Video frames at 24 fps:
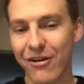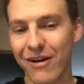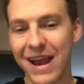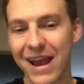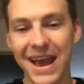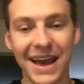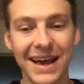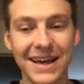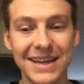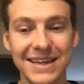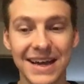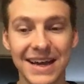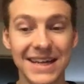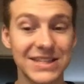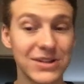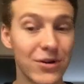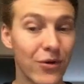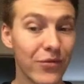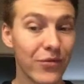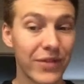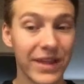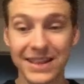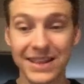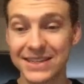And I
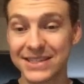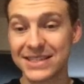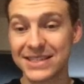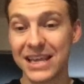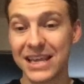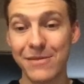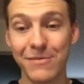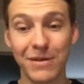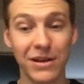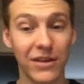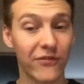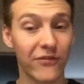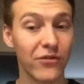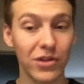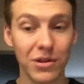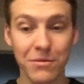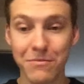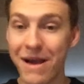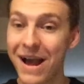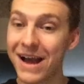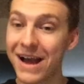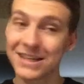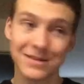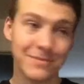don't think this team has fully
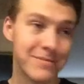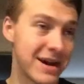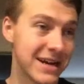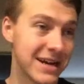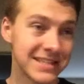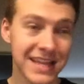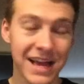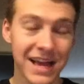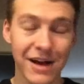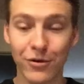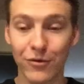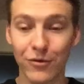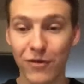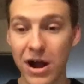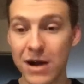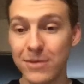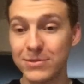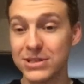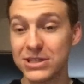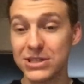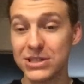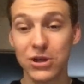maximized Allen Robinson.